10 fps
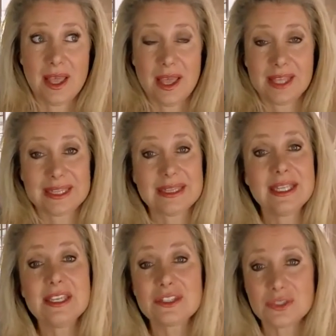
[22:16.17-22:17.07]
at
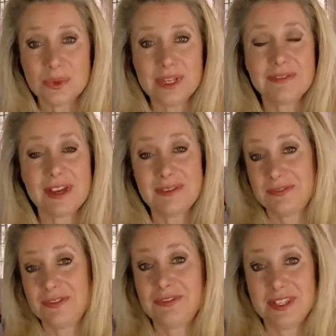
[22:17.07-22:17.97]
least twenty-five to
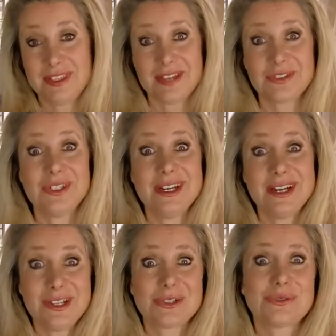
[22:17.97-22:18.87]
fifty thousand
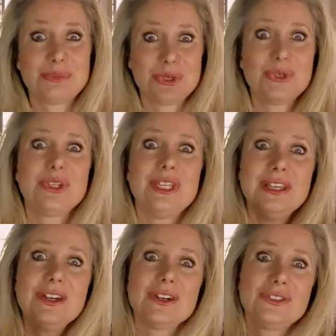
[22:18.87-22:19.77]
dollars per
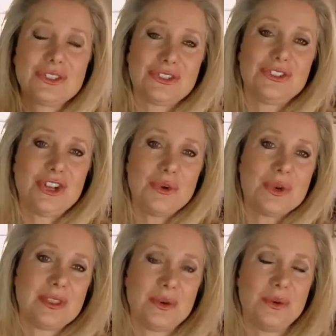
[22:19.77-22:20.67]
year just
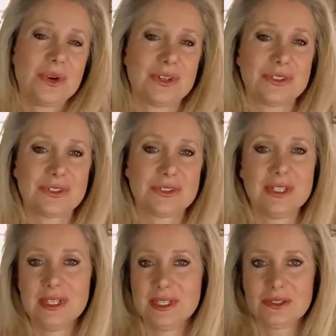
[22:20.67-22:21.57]
showing the horse.
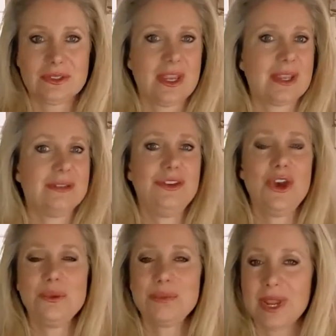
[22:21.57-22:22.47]
It's like
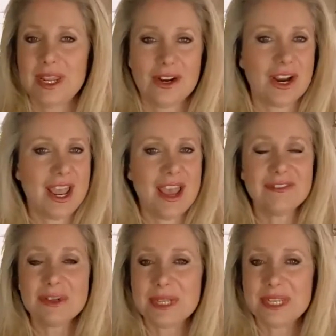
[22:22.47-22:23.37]
no brainer.
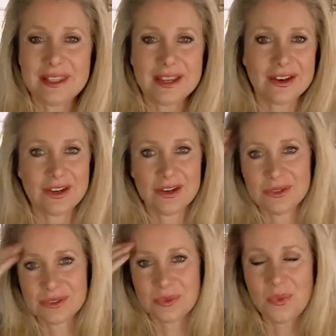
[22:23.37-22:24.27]
Everybody there
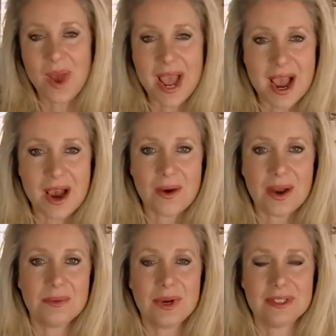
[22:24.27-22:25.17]
goes, "Wow,
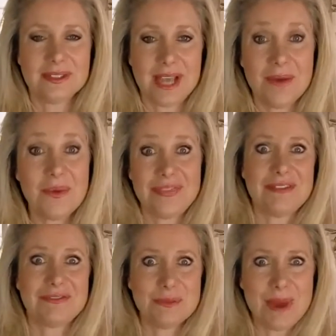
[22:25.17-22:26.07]
I want I want
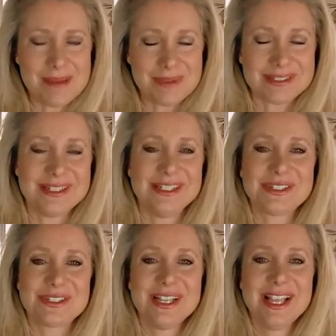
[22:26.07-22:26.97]
that for my
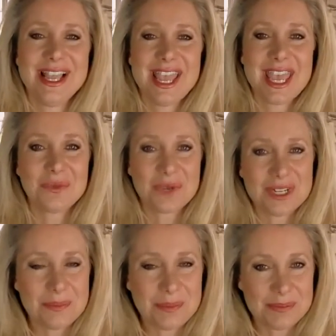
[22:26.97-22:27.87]
business." And one
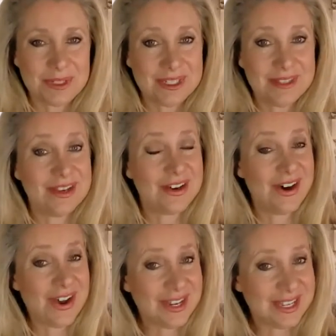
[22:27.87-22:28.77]
of the people in the
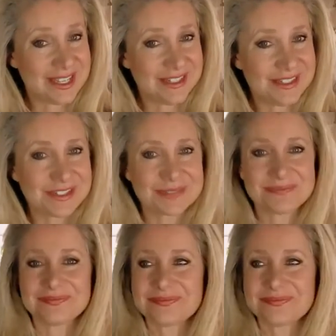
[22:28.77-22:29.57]
audience